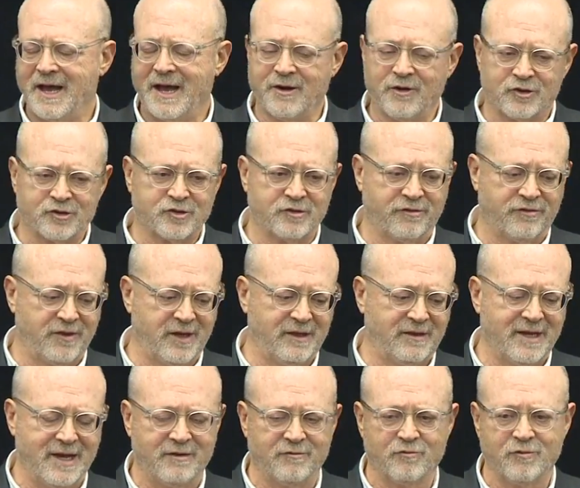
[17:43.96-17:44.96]
I also think
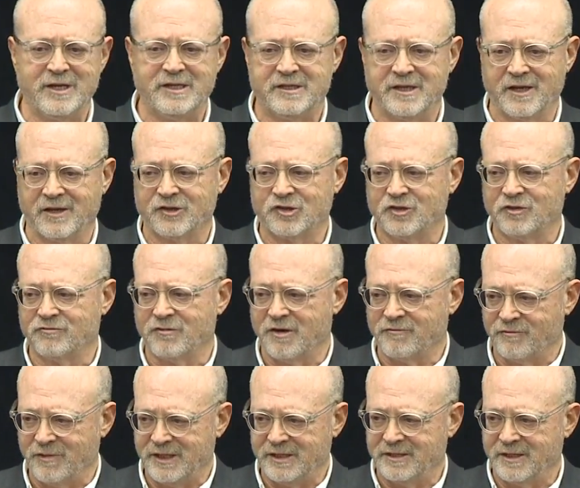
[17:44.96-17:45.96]
that retailers should
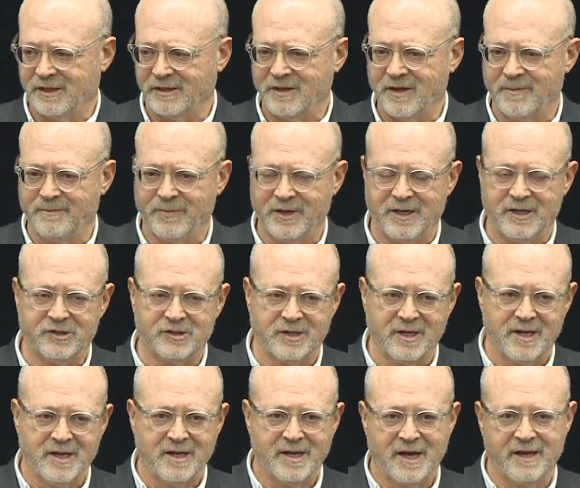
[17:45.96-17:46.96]
run retail companies.
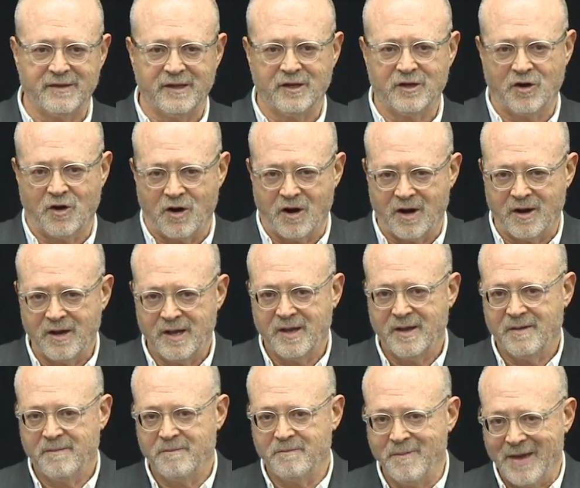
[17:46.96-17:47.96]
I think car
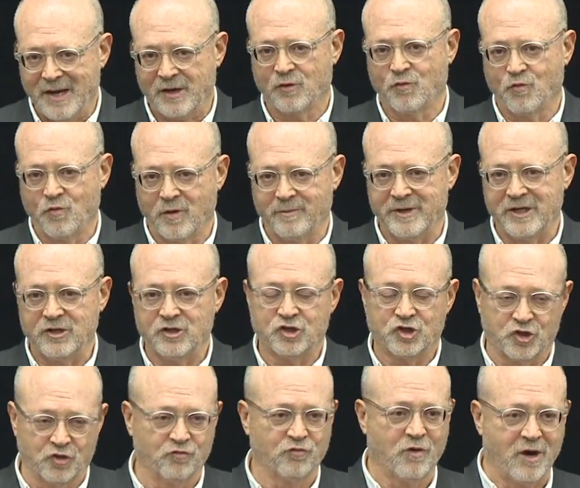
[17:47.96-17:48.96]
men or women
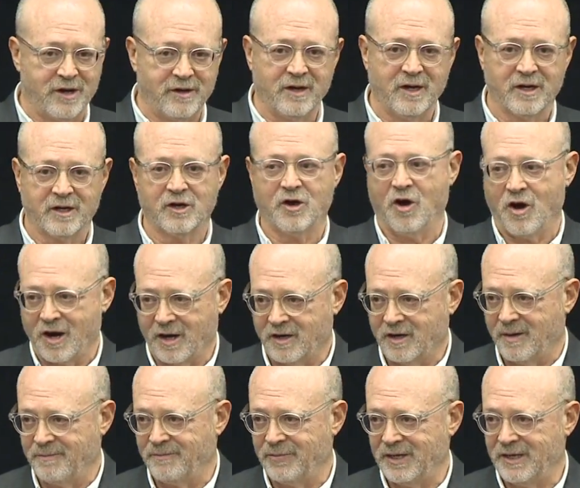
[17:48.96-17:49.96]
should run car
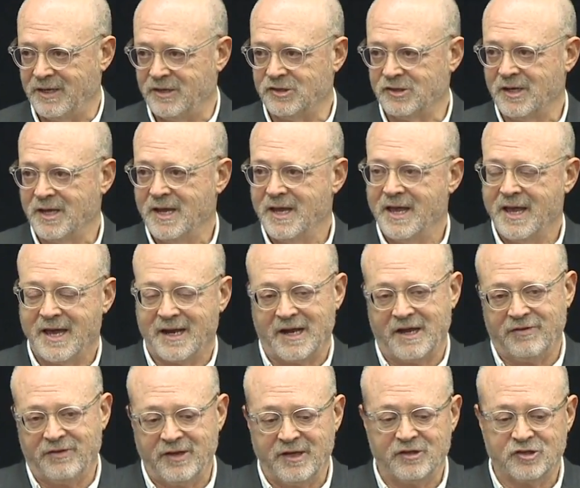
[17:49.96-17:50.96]
companies. And
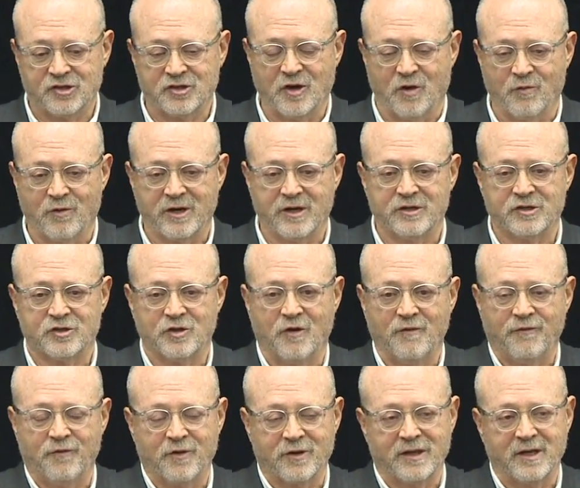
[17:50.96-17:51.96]
I think so on and
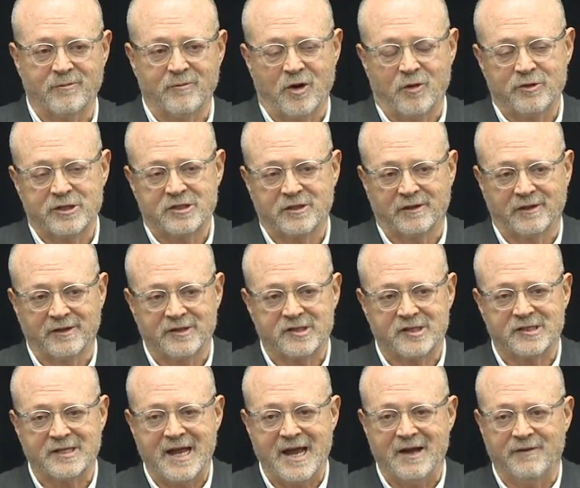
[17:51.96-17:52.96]
so forth. I'm always a little
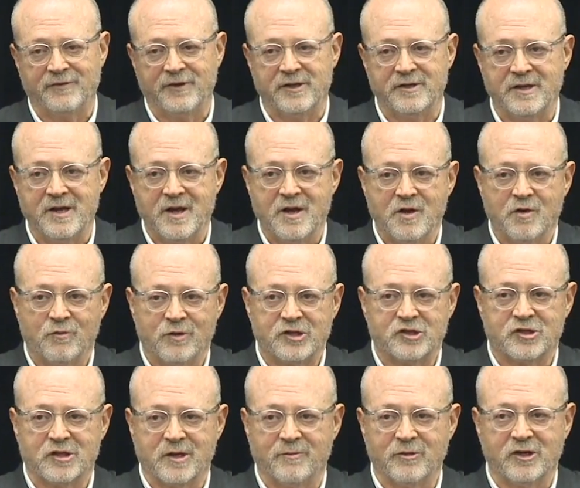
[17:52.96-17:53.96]
astounded when
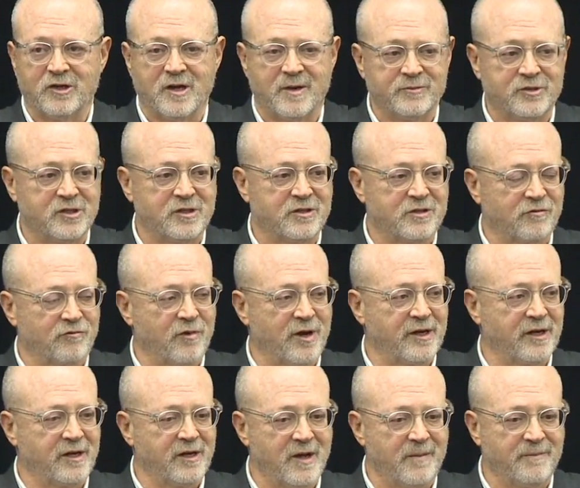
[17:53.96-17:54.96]
someone comes in to run
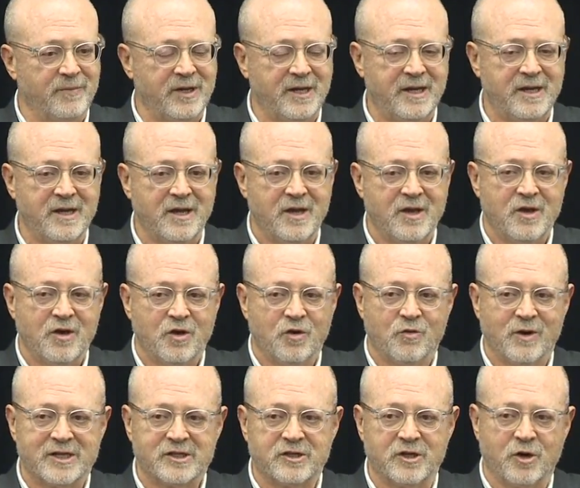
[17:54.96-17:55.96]
a company
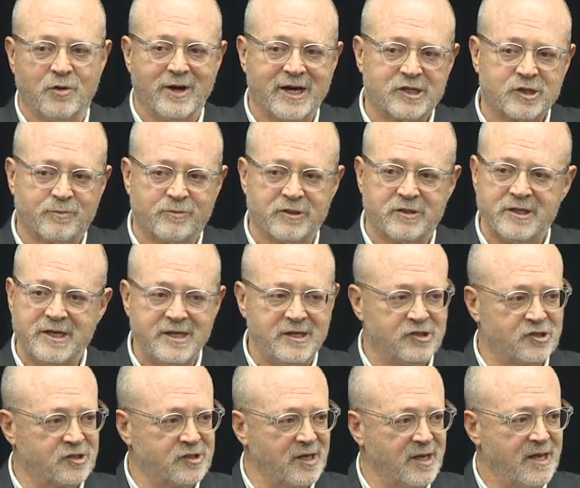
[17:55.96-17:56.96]
who has no
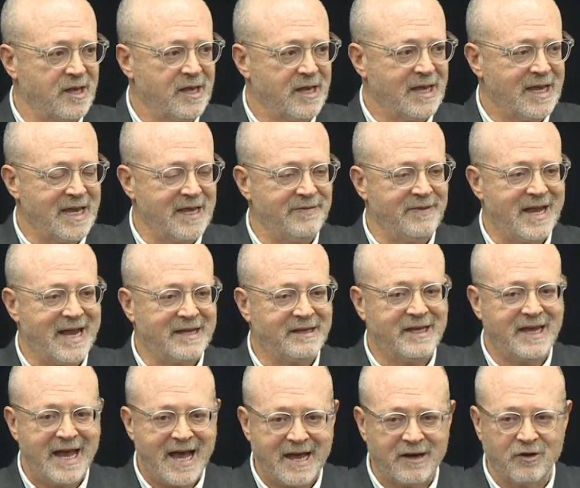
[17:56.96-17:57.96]
expertise in that
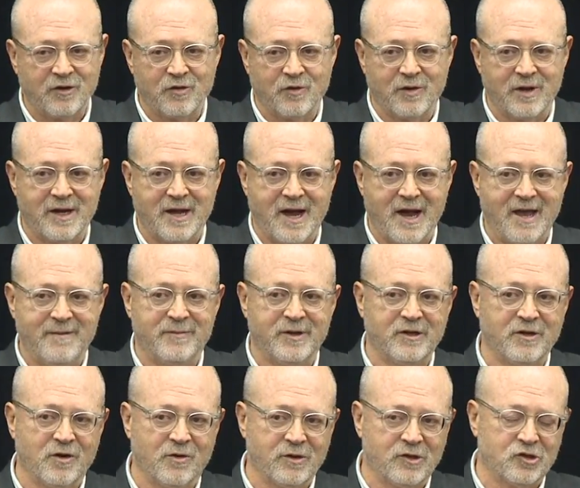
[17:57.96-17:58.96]
category. I've
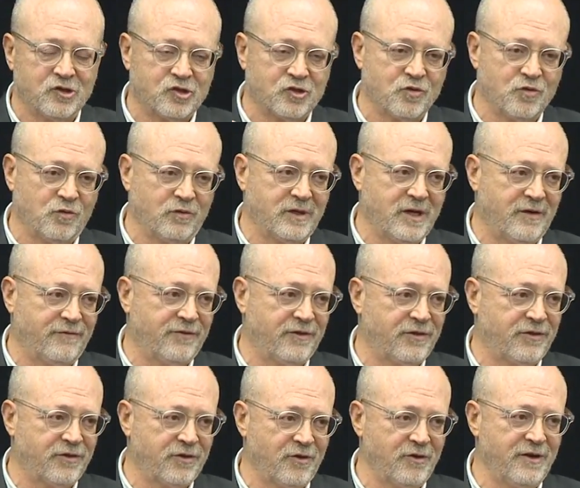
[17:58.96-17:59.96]
been going to school now for
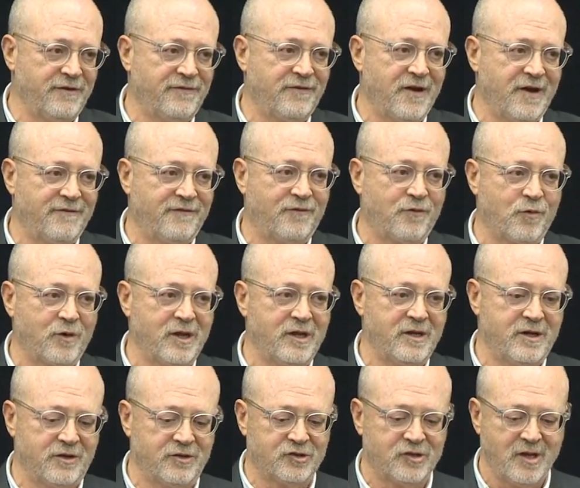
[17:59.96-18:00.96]
35, 40
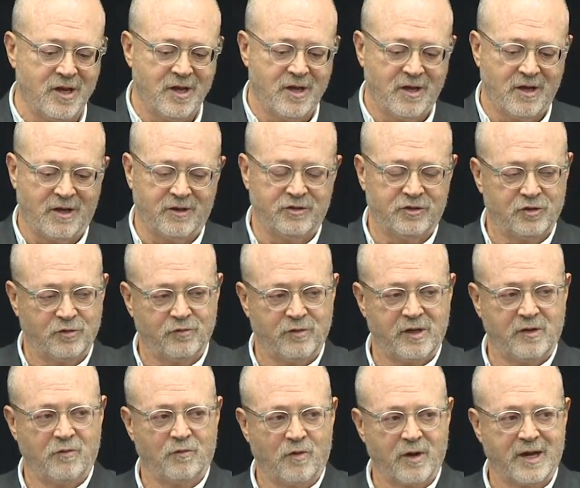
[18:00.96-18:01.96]
years on
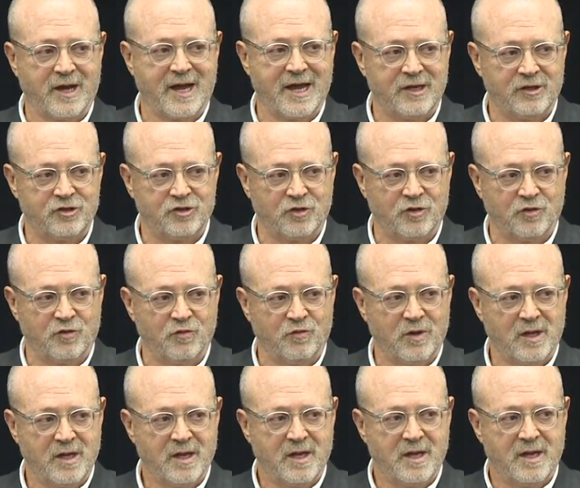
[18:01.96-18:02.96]
doing what I
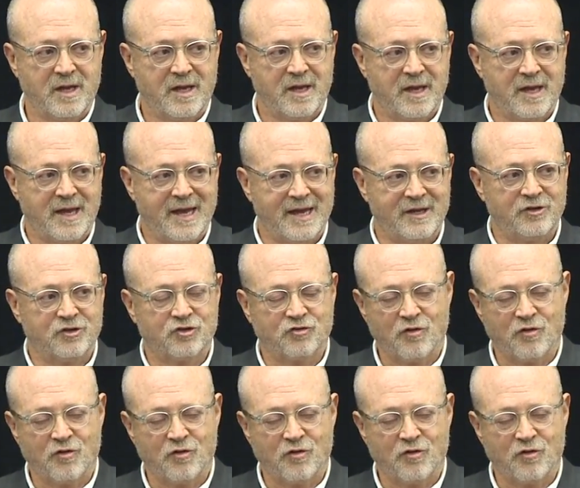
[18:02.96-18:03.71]
do and